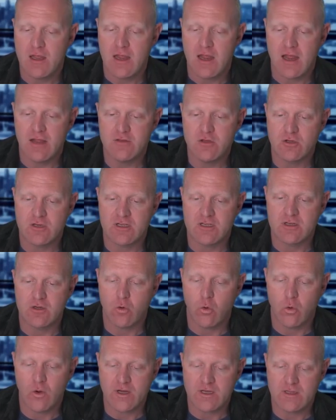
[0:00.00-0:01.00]
and you can
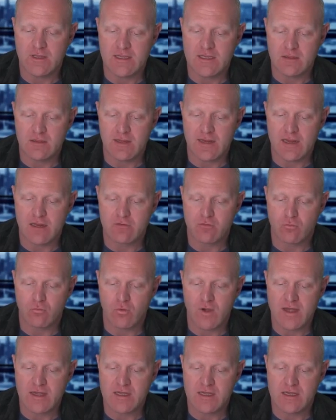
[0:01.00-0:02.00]
quickly glance
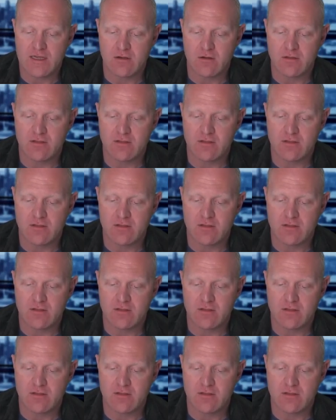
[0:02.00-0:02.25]
right here